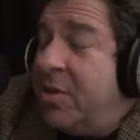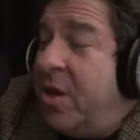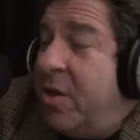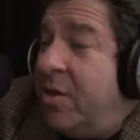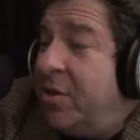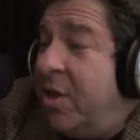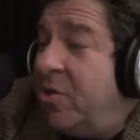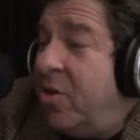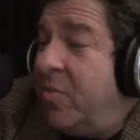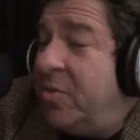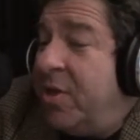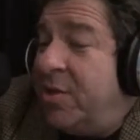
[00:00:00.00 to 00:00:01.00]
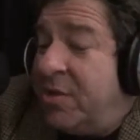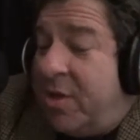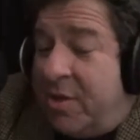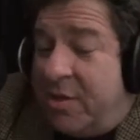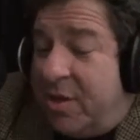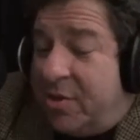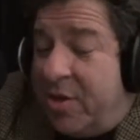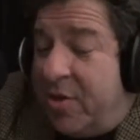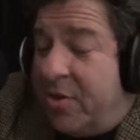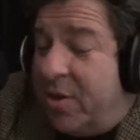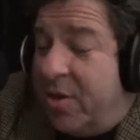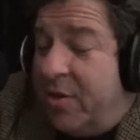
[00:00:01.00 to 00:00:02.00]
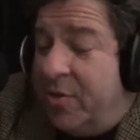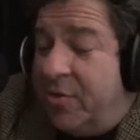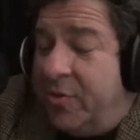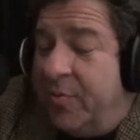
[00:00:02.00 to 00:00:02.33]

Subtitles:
stays home, takes care of the kids.